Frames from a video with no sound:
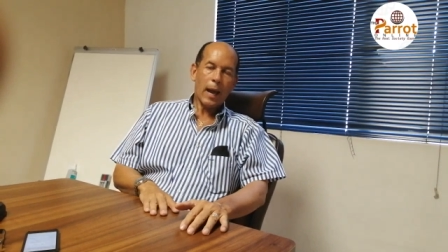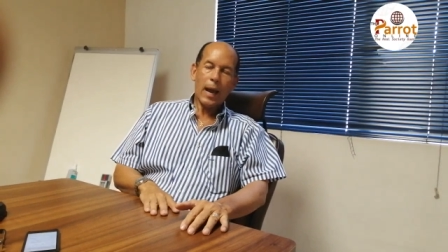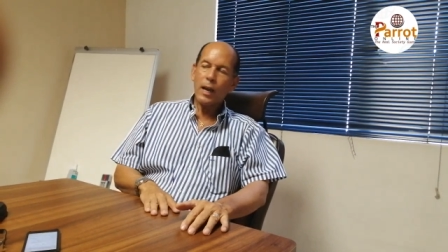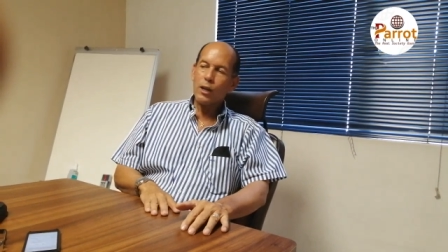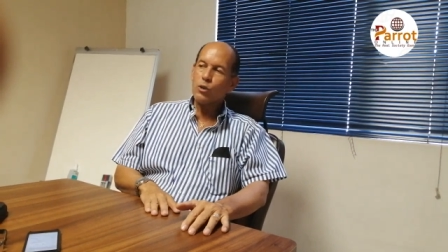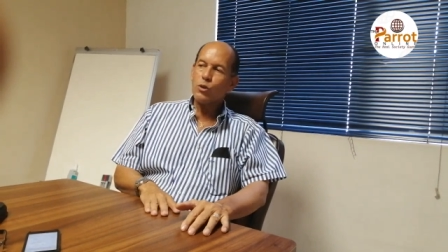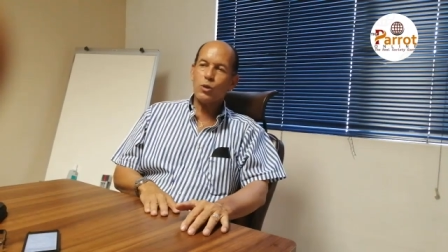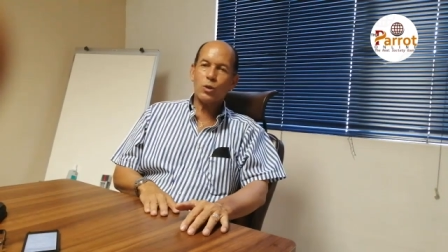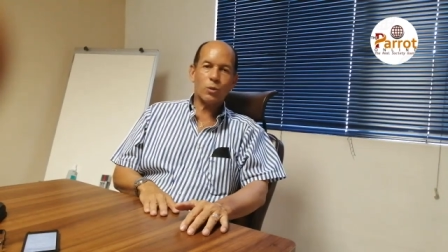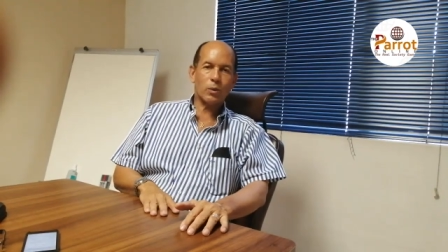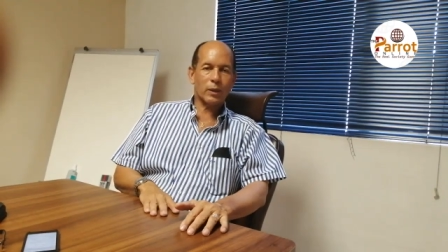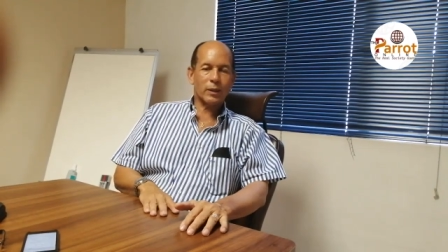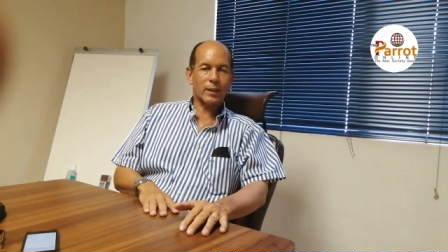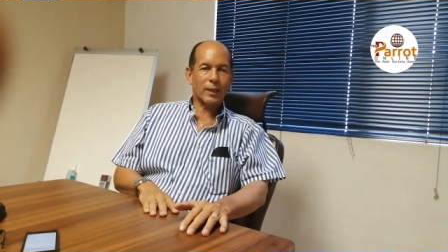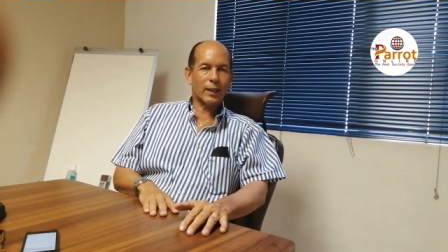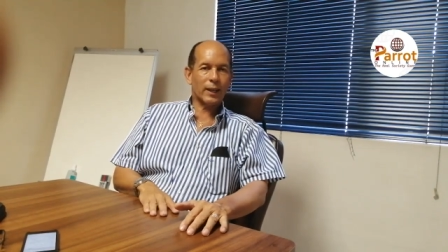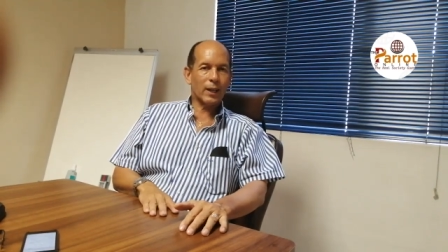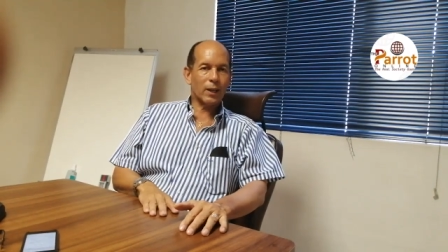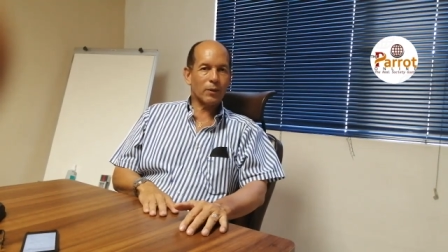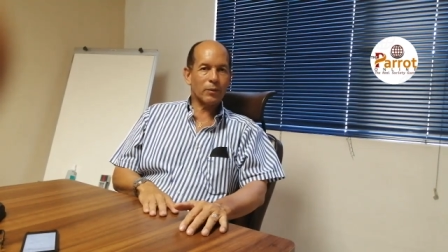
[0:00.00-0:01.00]
I knew
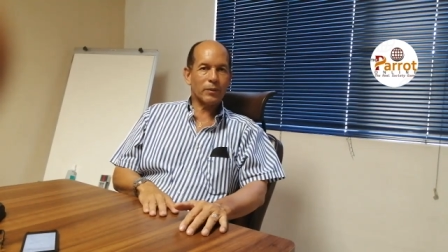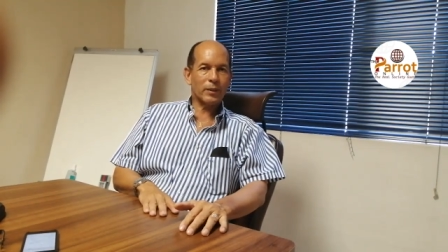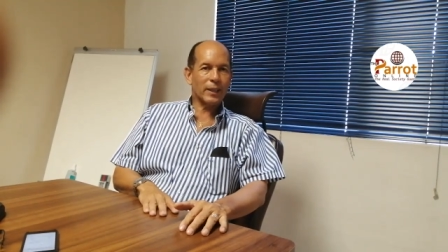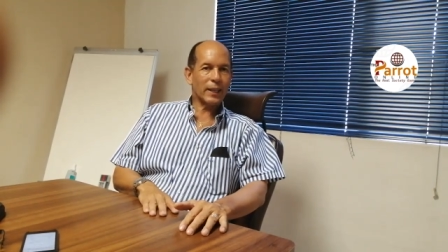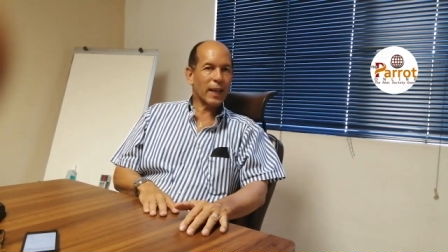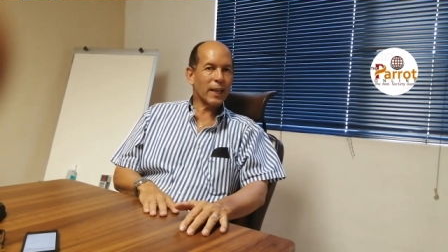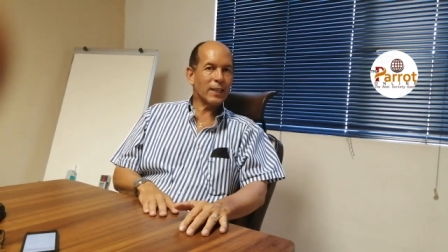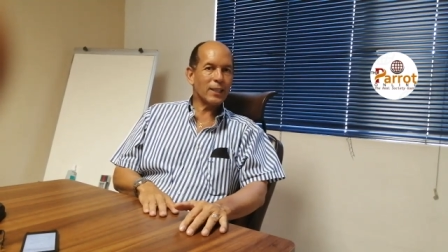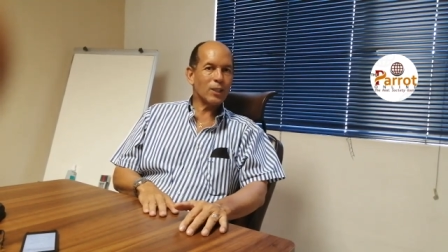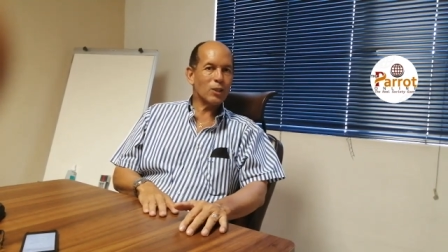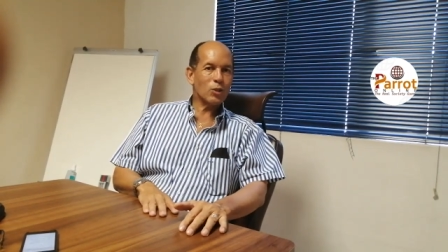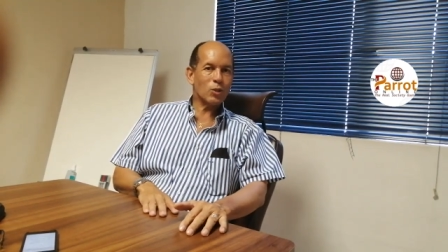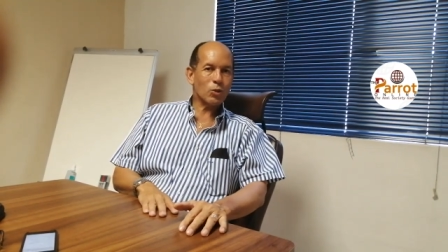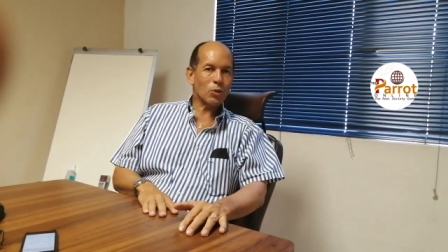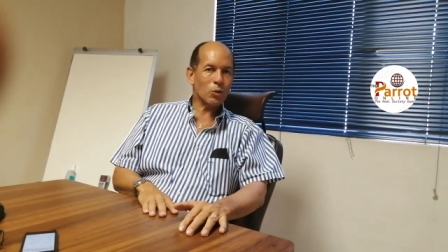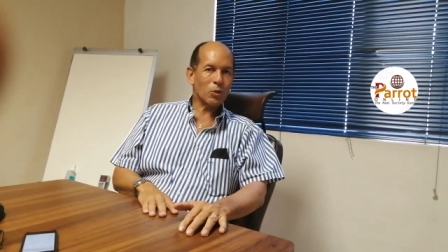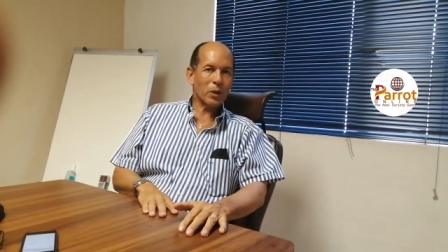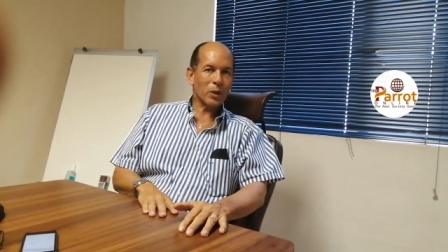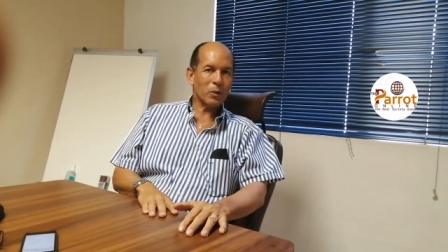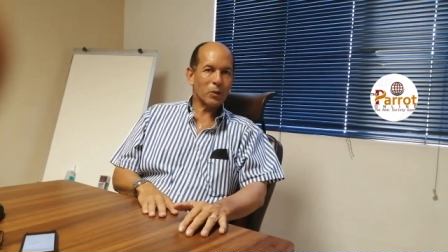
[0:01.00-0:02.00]
what the lay of the land in
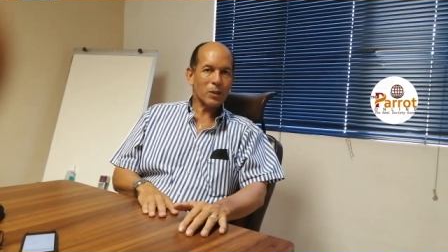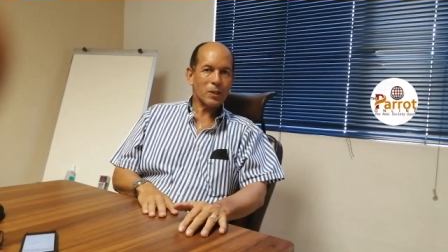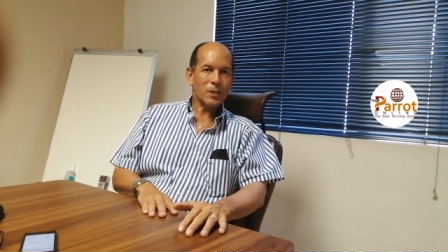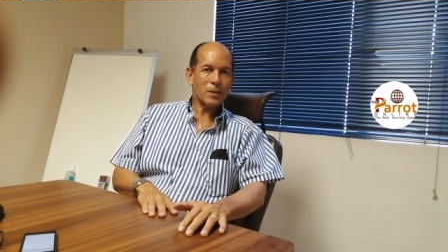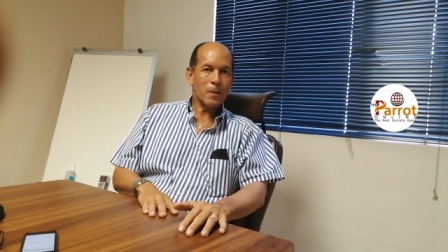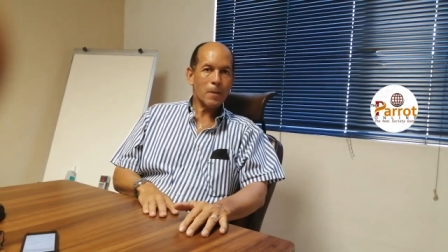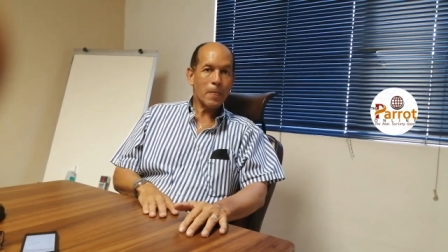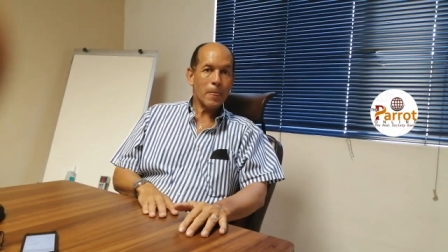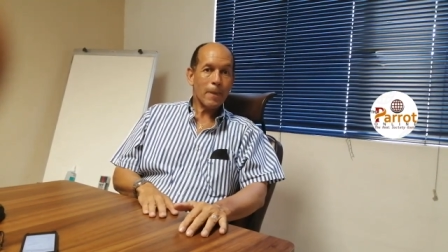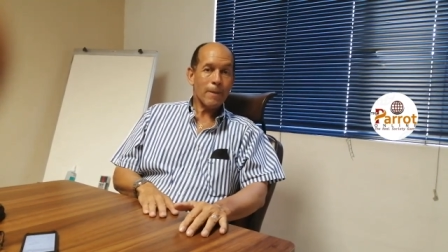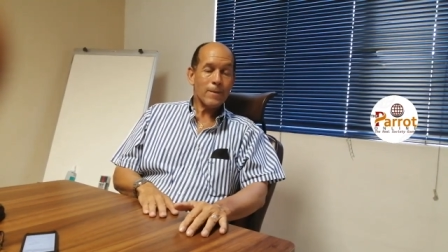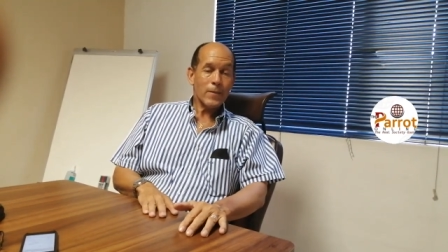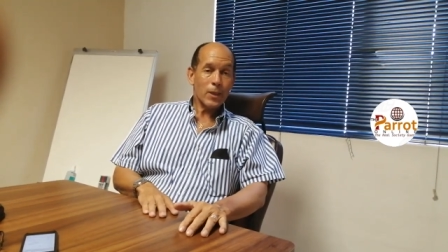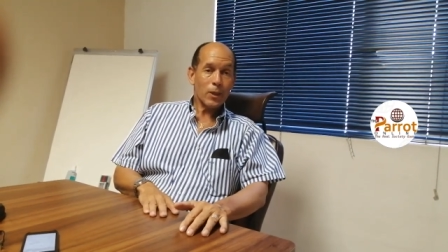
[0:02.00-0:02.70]
Suloy was.